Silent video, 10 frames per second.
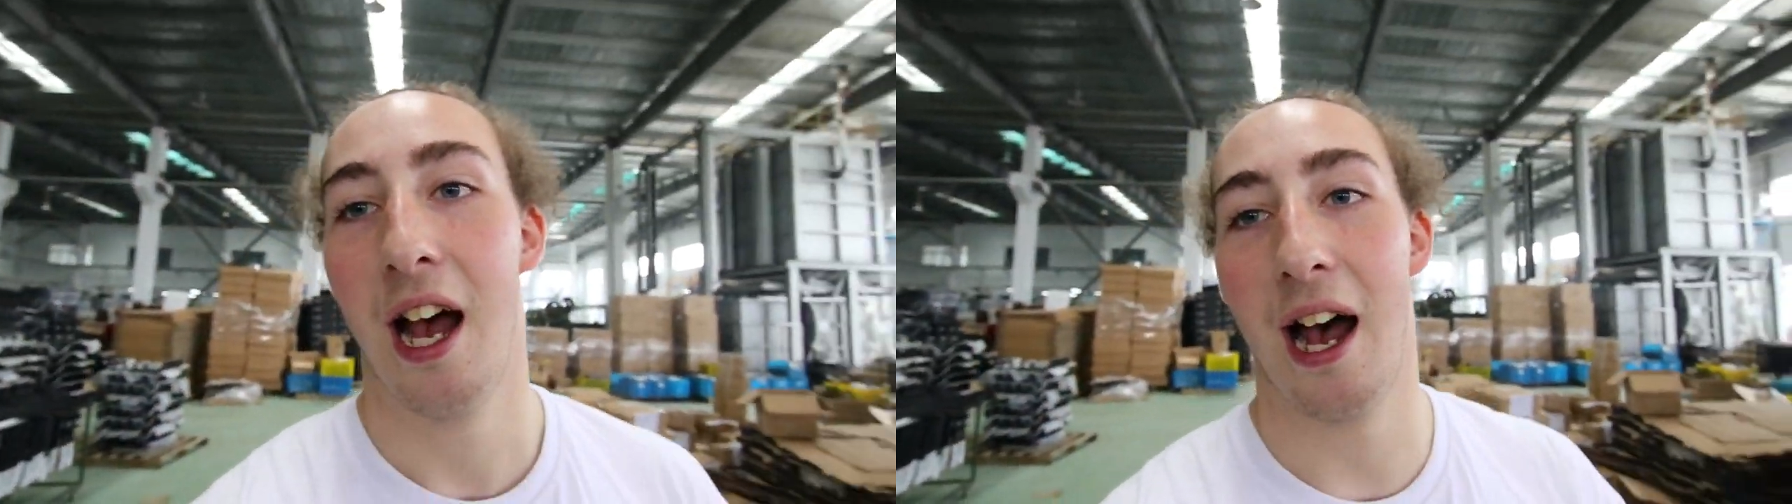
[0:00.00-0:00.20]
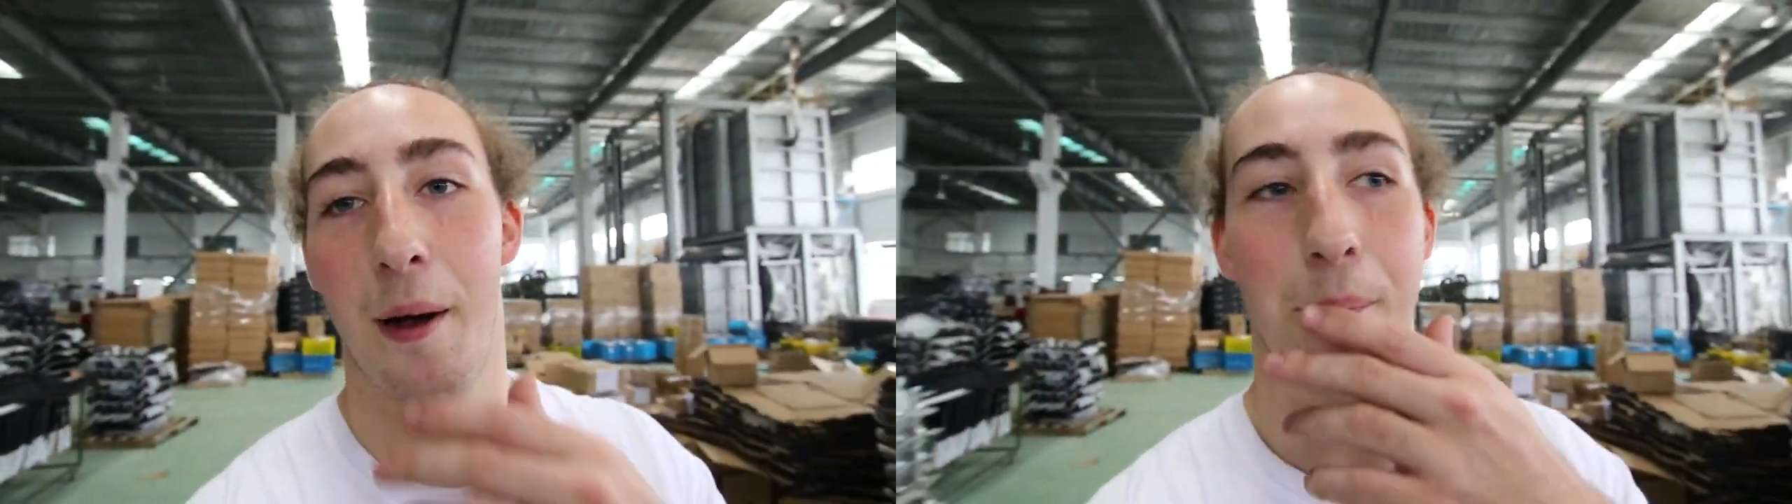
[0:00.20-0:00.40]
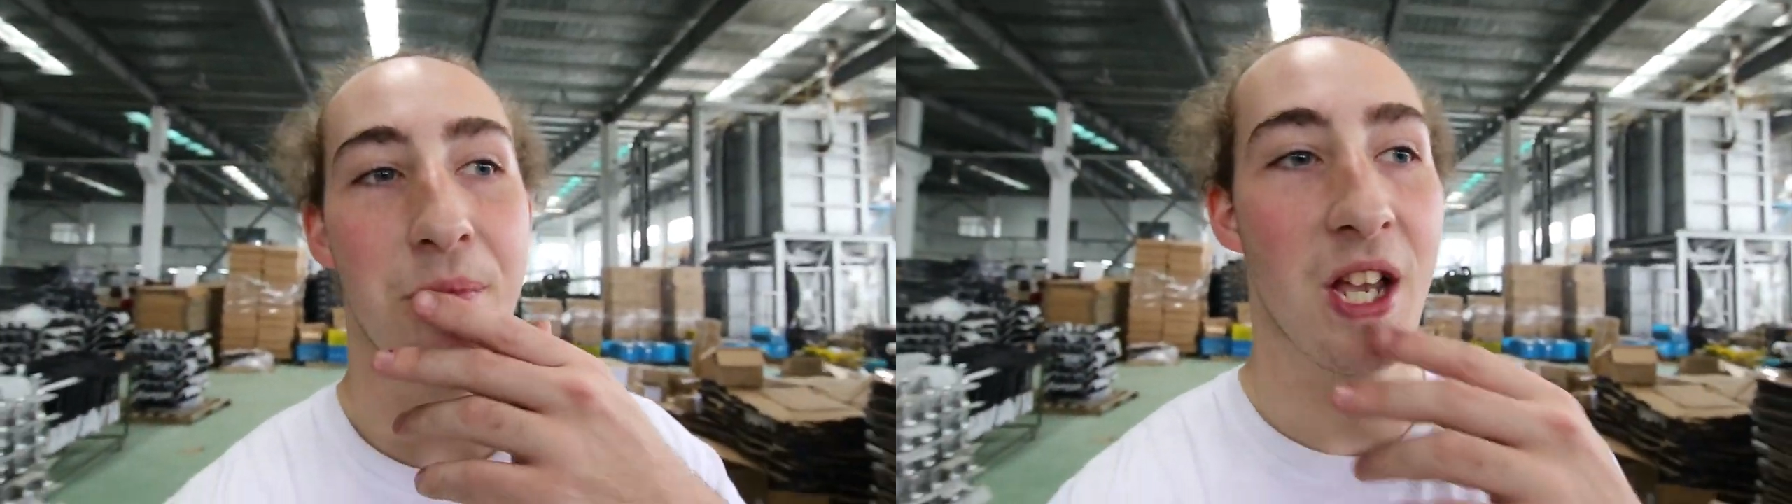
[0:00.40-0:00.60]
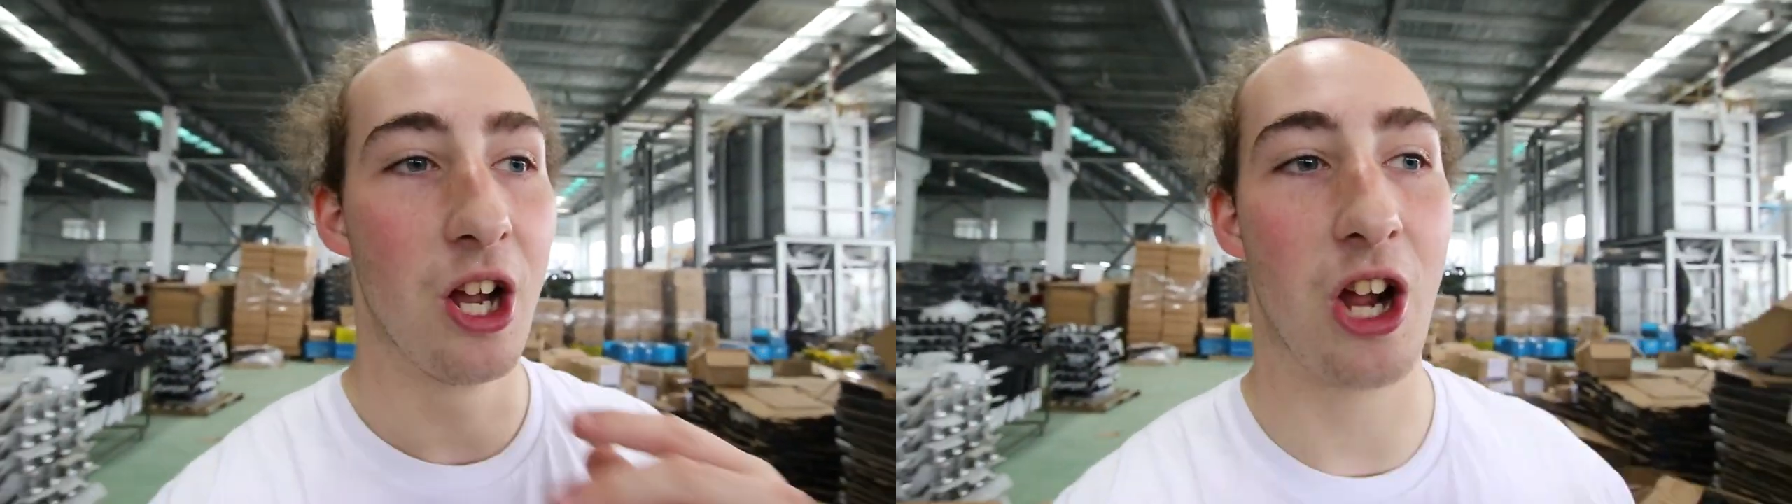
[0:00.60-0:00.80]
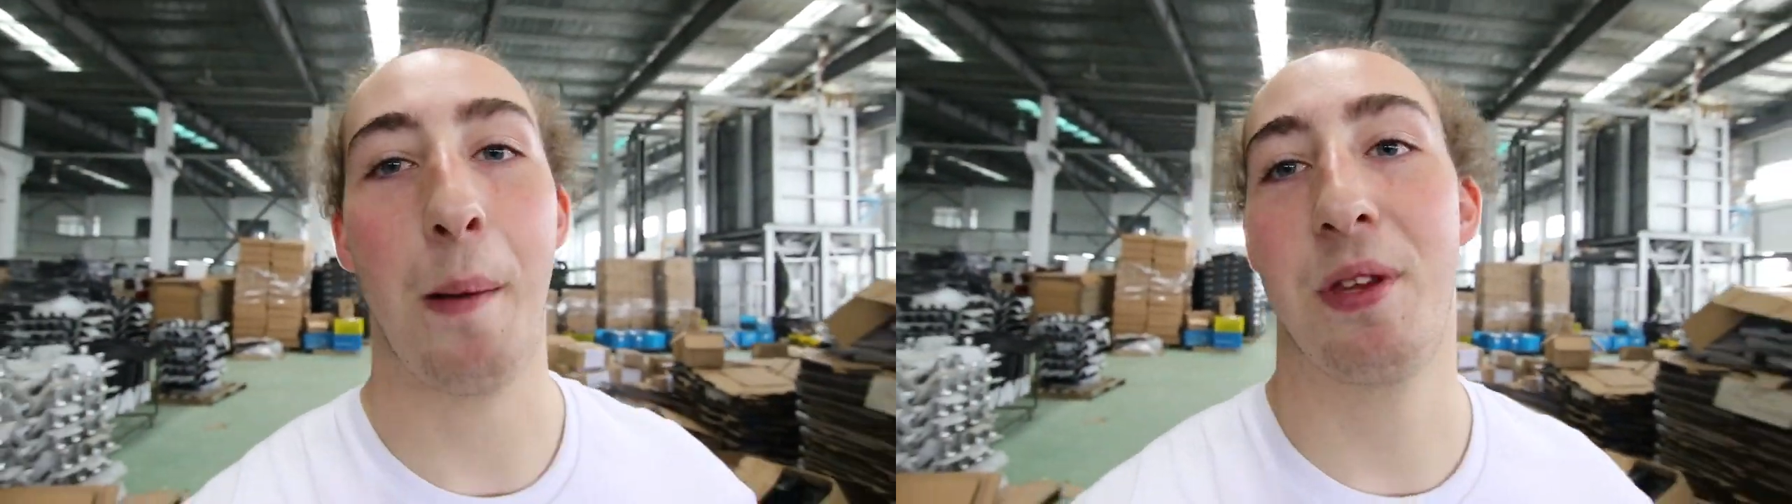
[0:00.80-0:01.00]
Um,
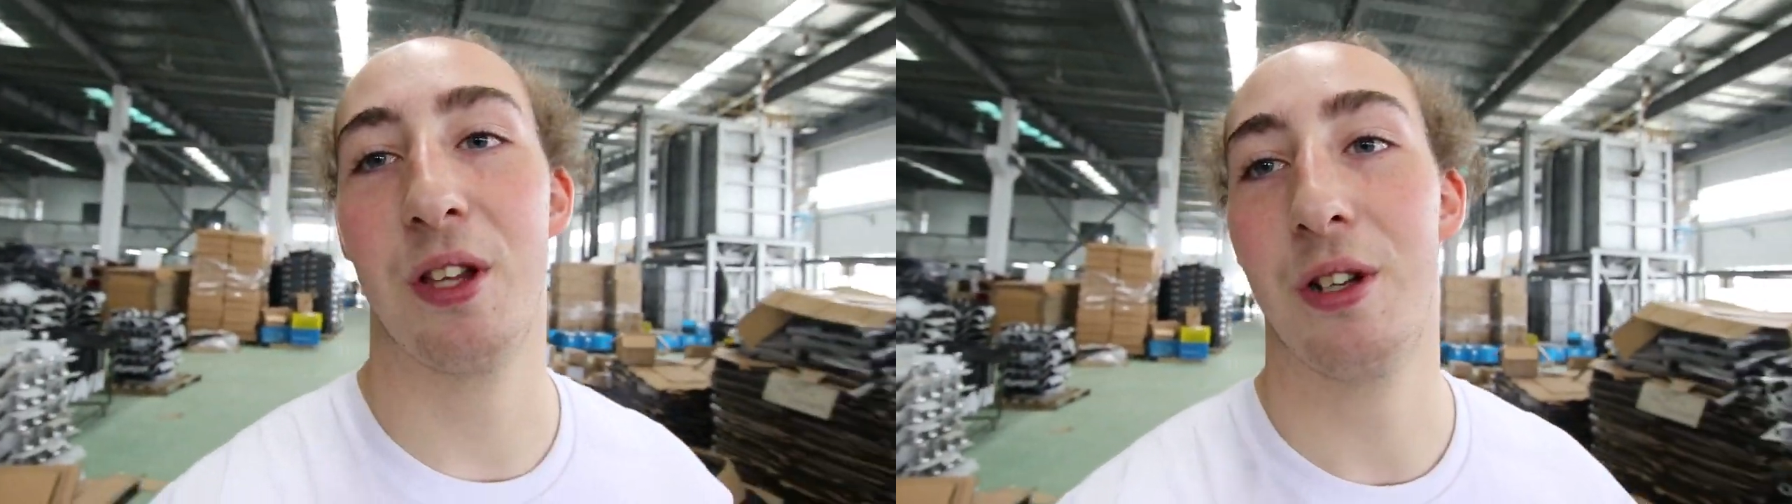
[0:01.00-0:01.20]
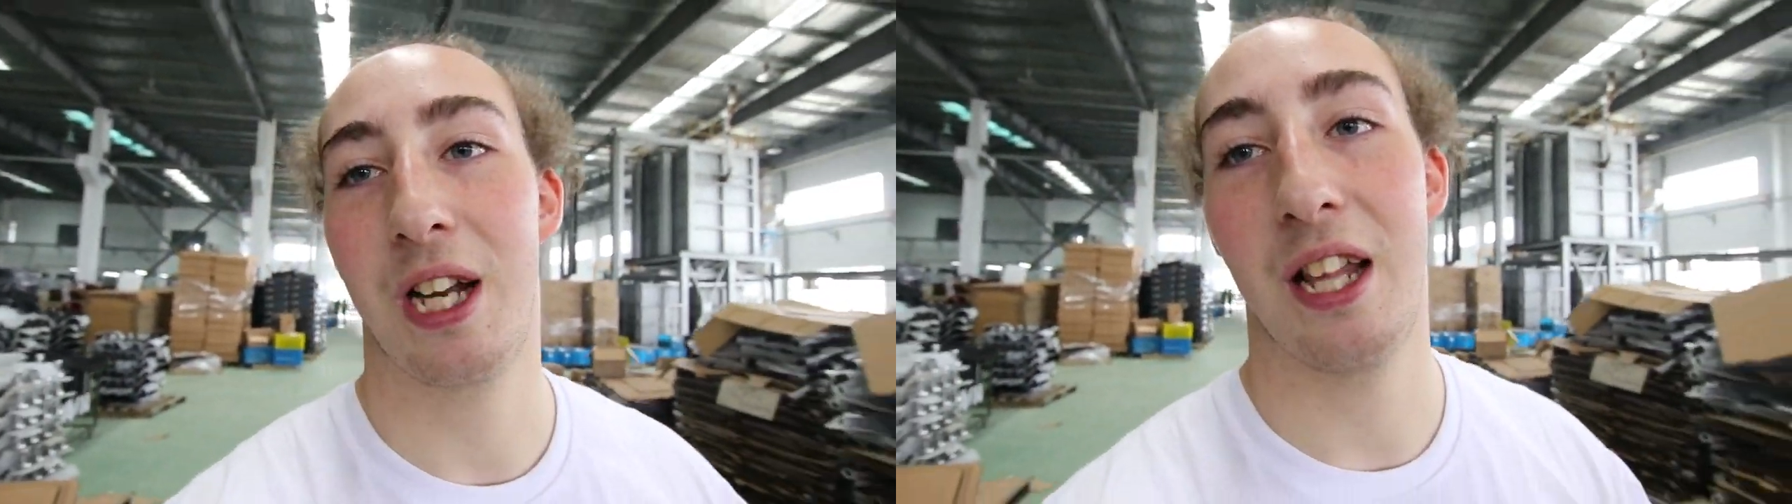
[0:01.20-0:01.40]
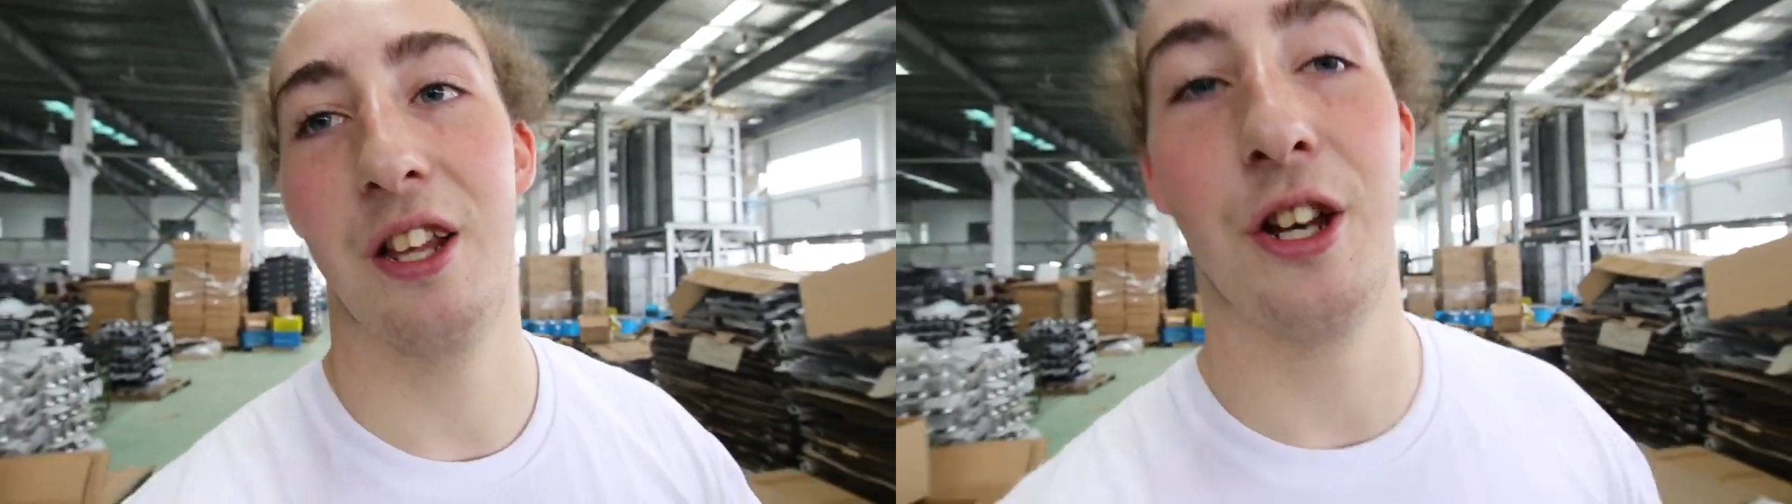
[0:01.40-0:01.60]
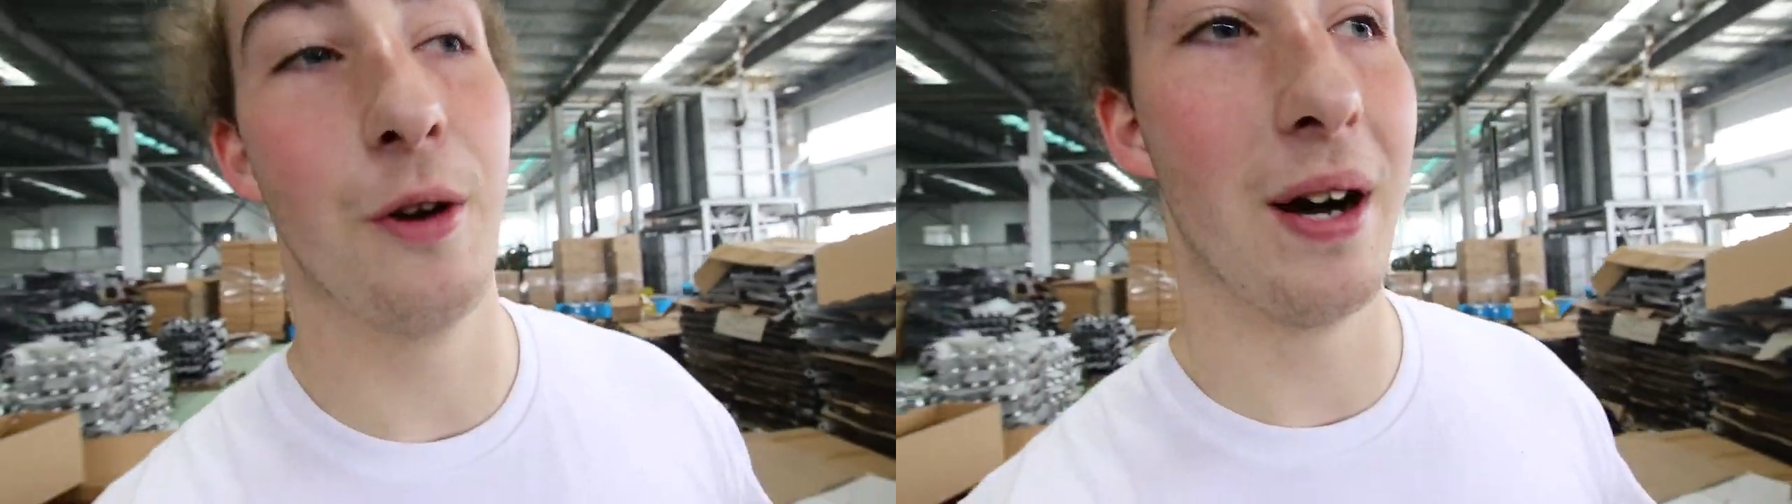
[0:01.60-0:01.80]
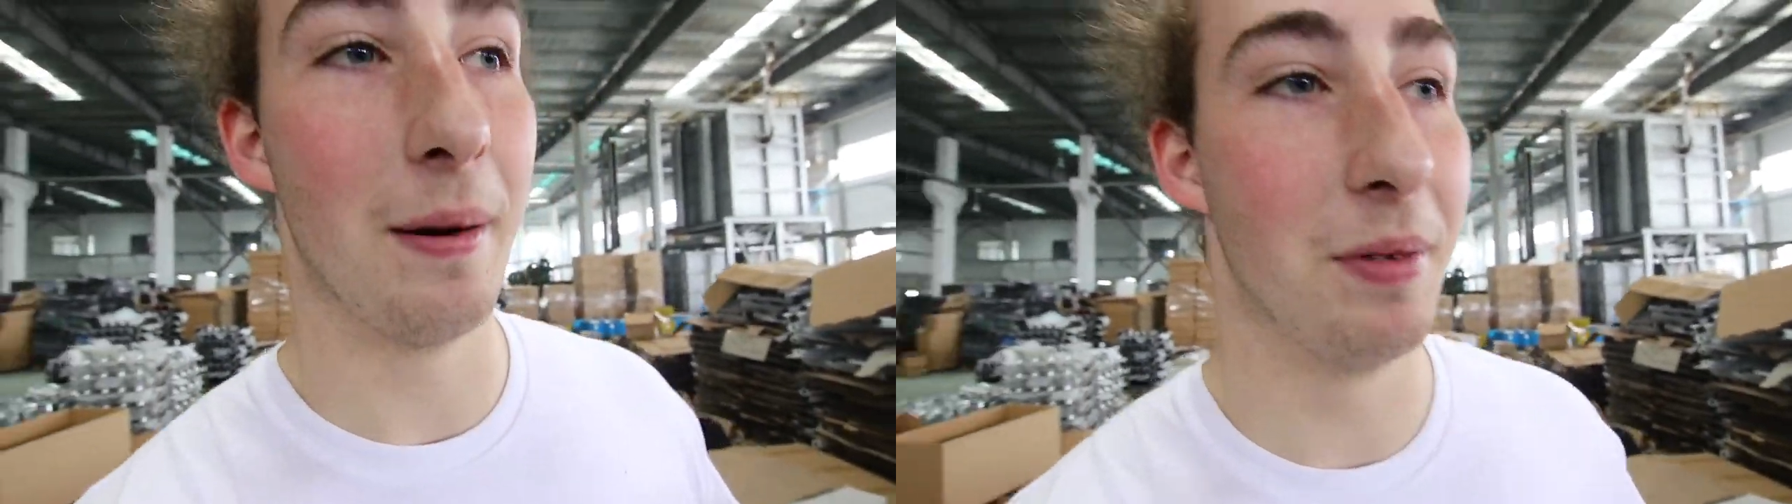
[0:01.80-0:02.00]
copped a look at the
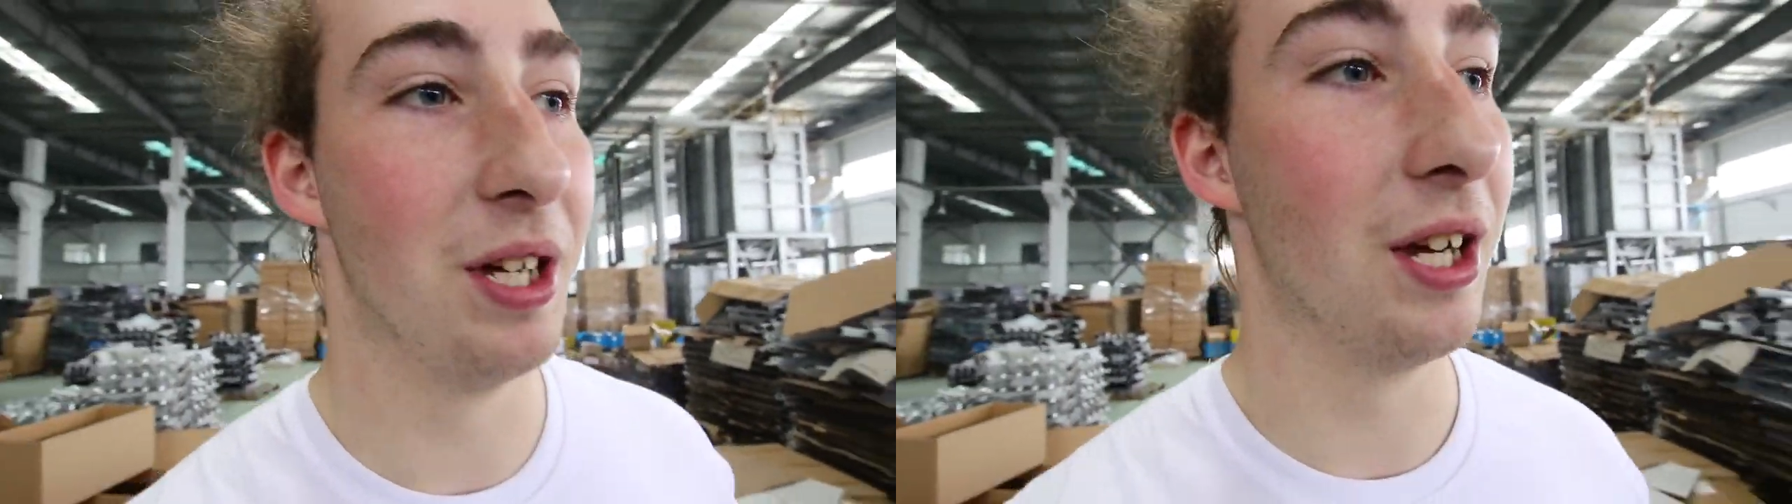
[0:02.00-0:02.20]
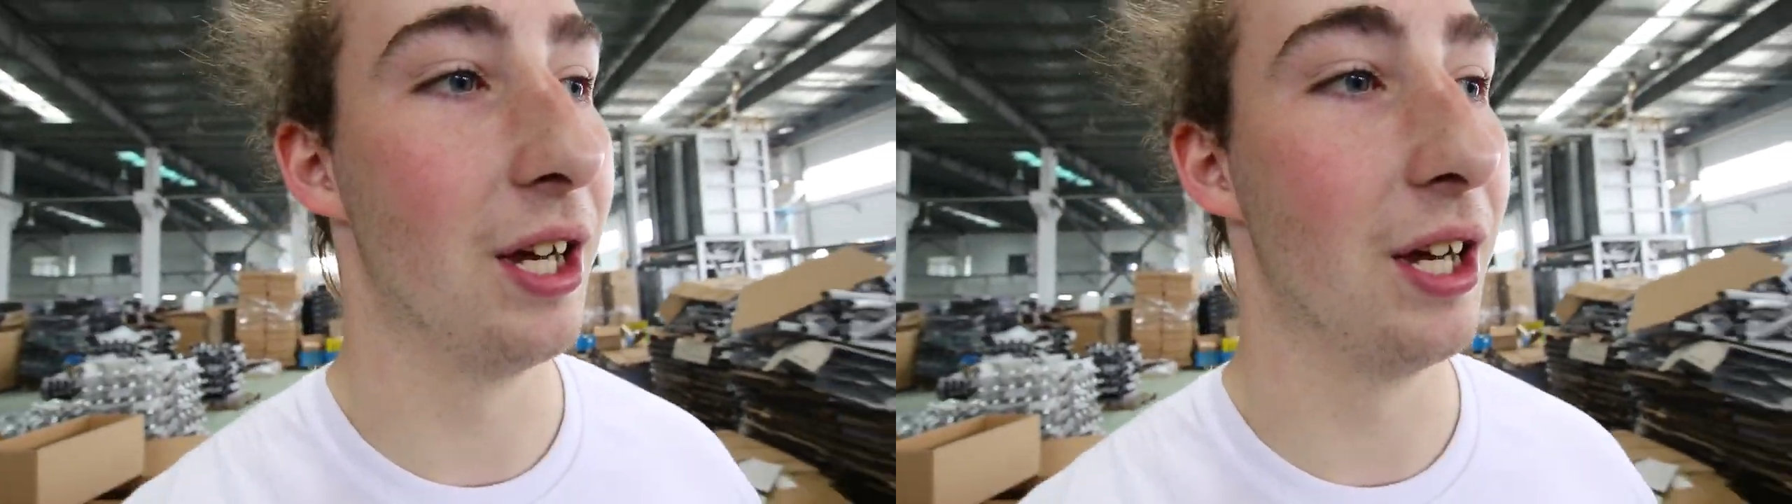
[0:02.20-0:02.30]
new um,